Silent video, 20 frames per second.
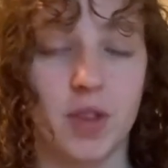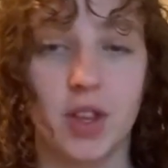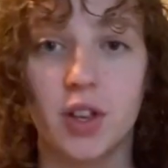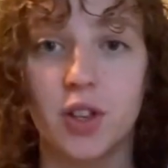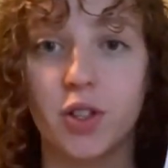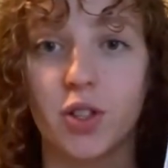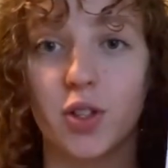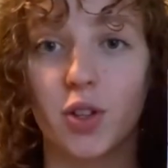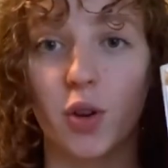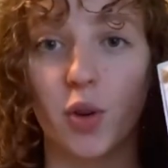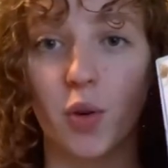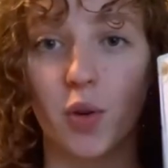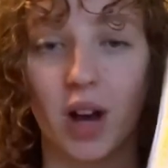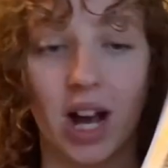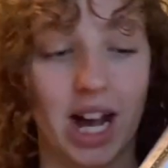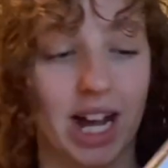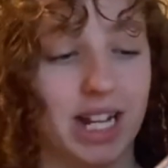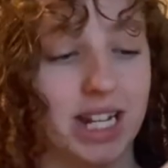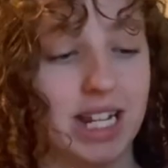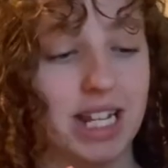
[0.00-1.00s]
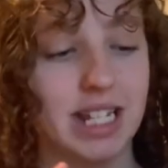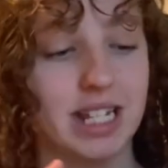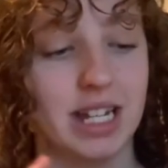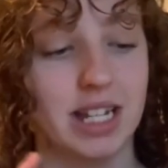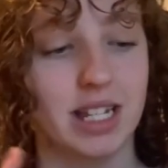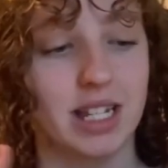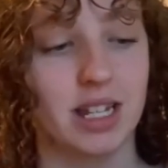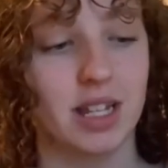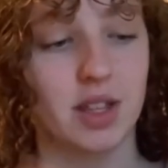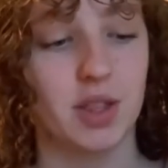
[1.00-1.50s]
So I
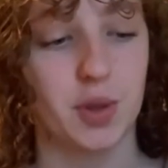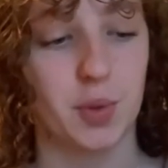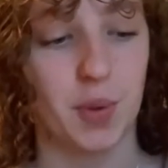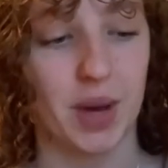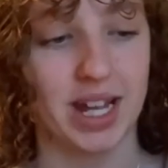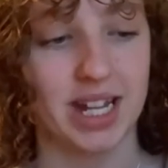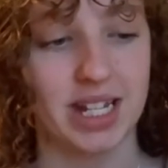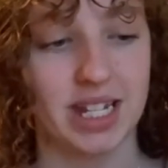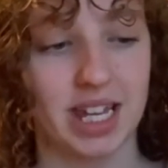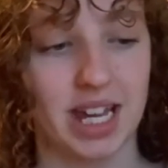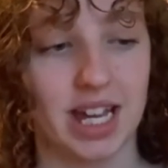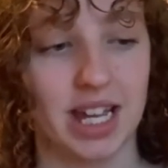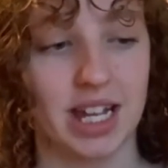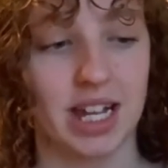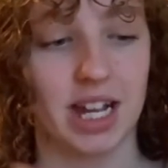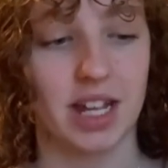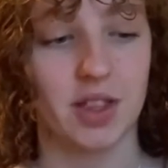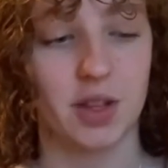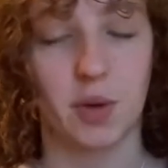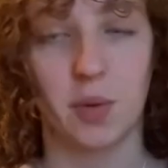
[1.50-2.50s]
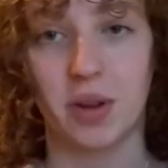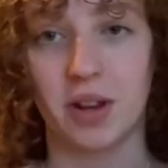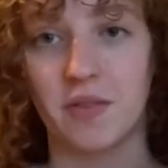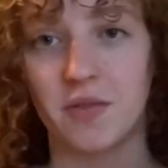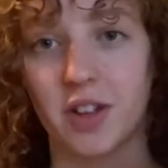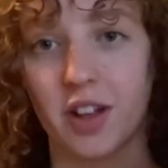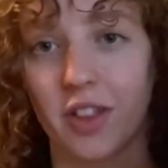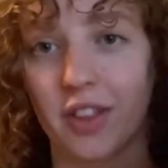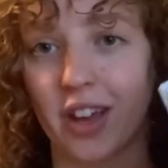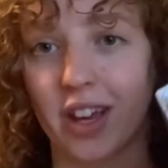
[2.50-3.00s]
needed The Wicked King and The Queen of
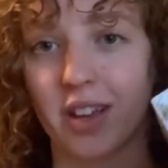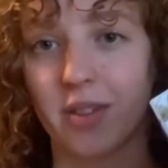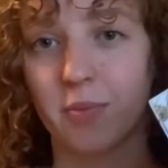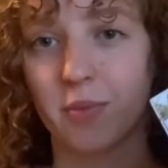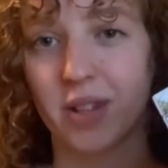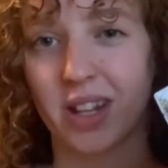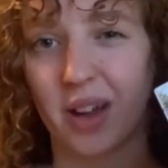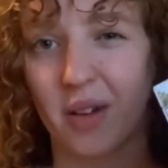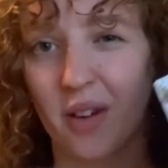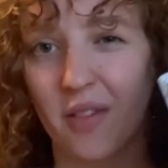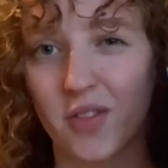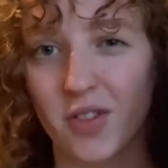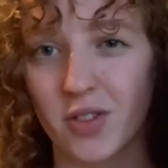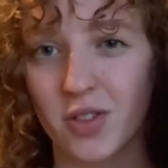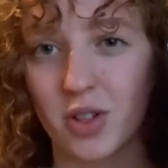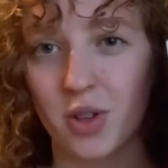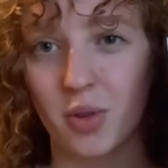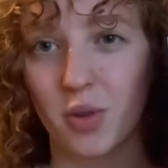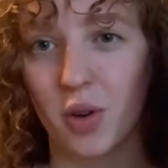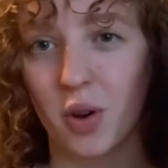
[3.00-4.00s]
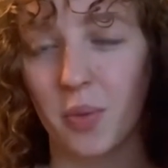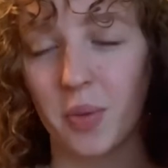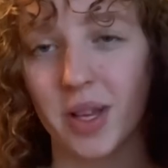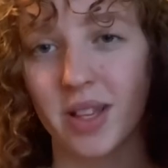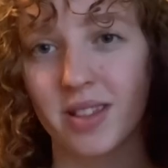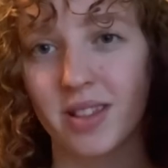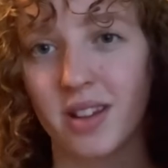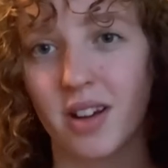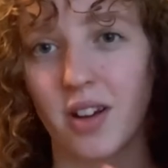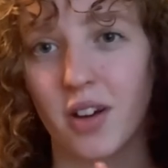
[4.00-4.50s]
Nothing, but now I've got two
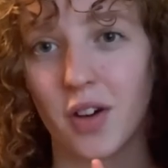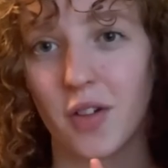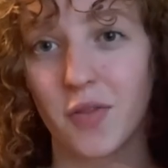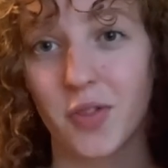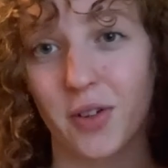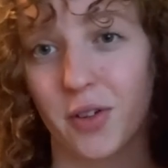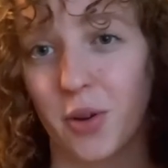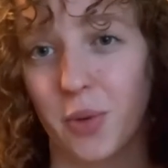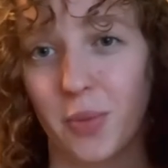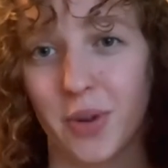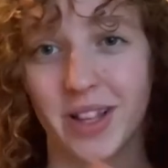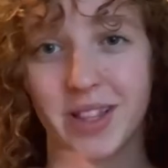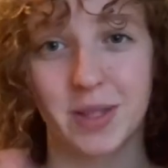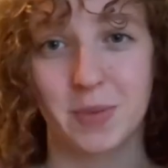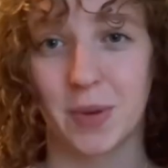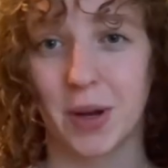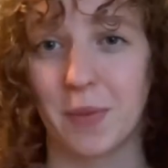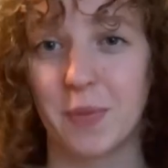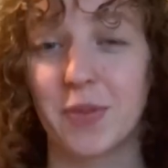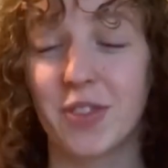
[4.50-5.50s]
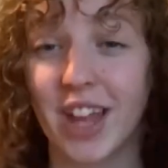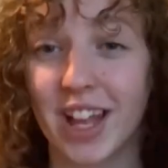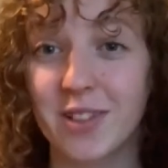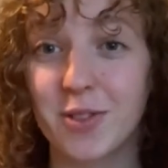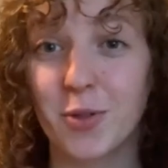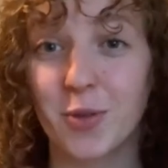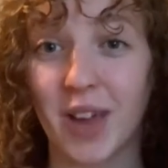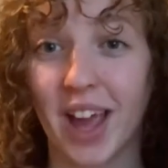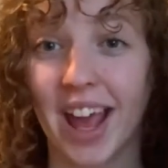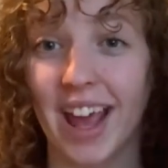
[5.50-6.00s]
copies of The Crow Prince, but that's
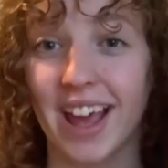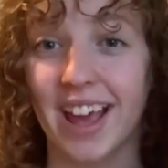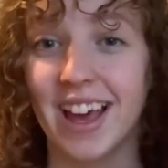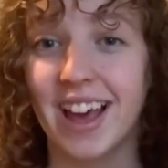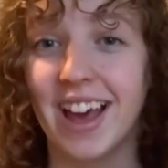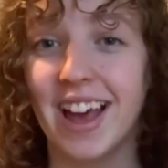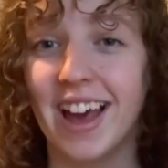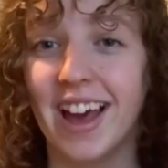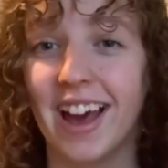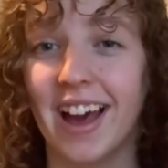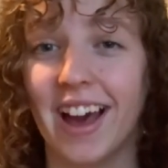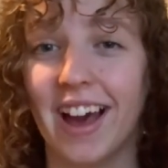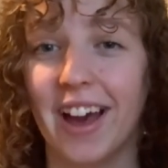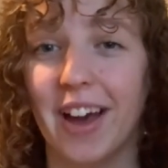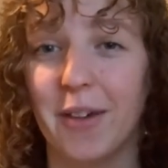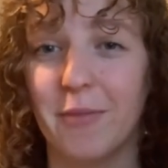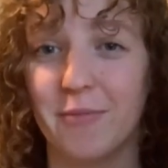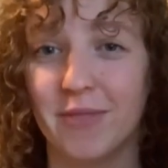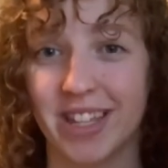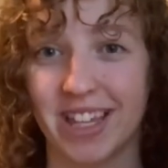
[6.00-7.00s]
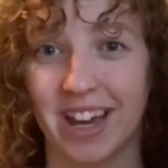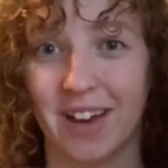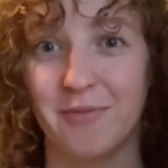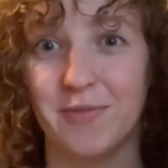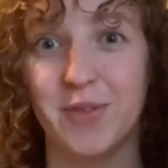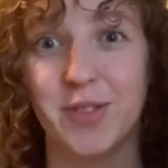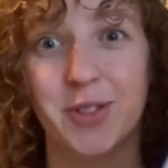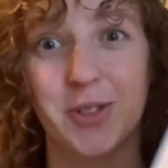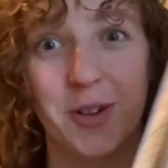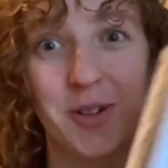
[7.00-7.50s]
okay. But yeah, I'm
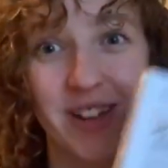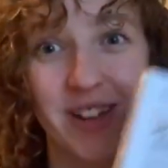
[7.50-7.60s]
so